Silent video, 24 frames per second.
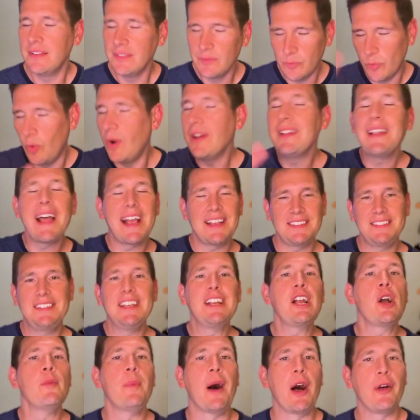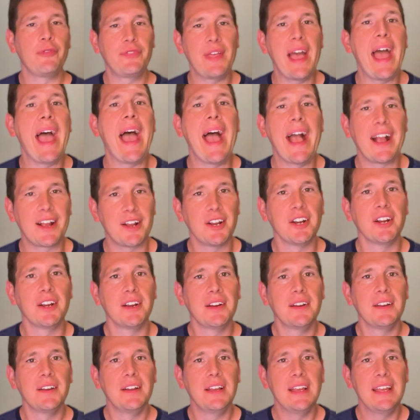One last thing about the
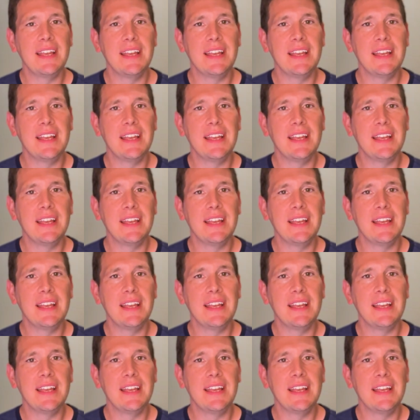hacker